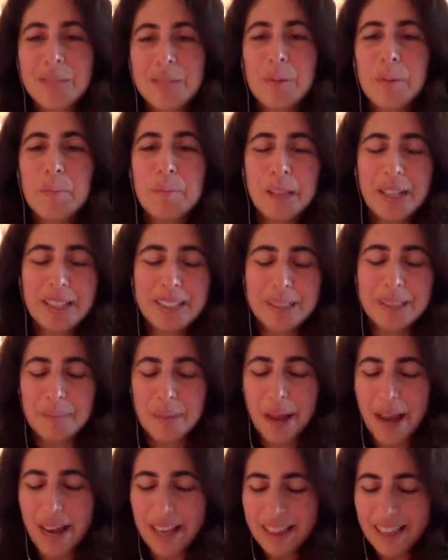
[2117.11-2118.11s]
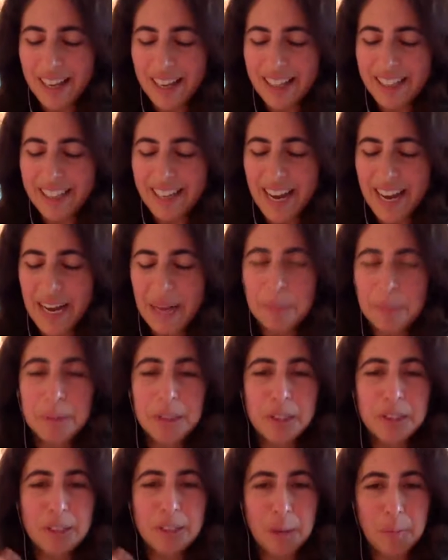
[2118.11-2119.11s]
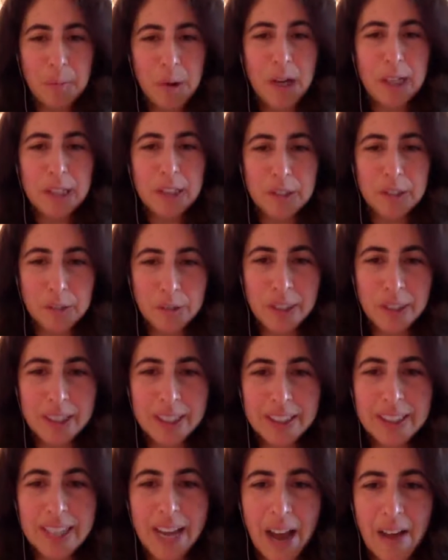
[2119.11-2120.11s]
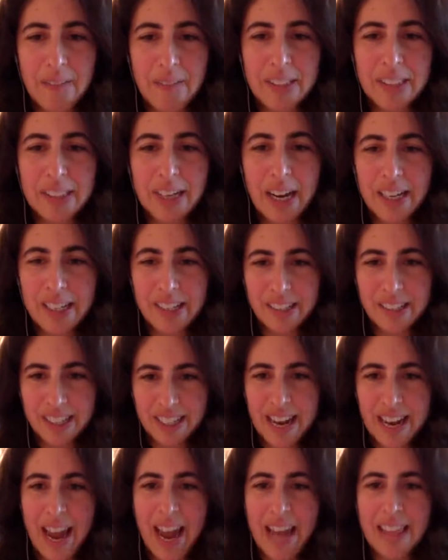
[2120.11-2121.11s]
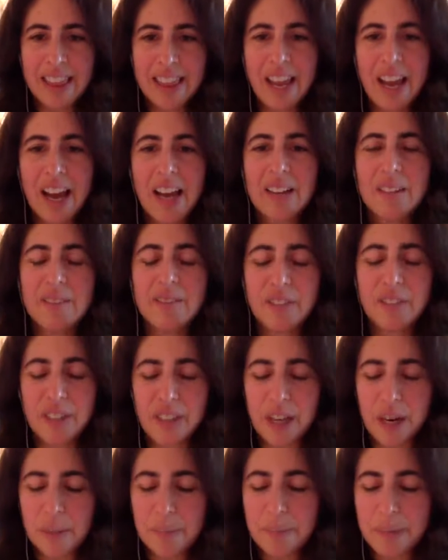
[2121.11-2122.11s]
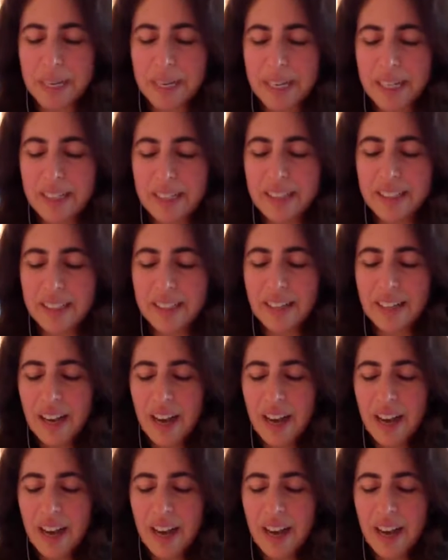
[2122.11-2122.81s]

We played some headline games because I wanted students to have a title and a headline for their piece.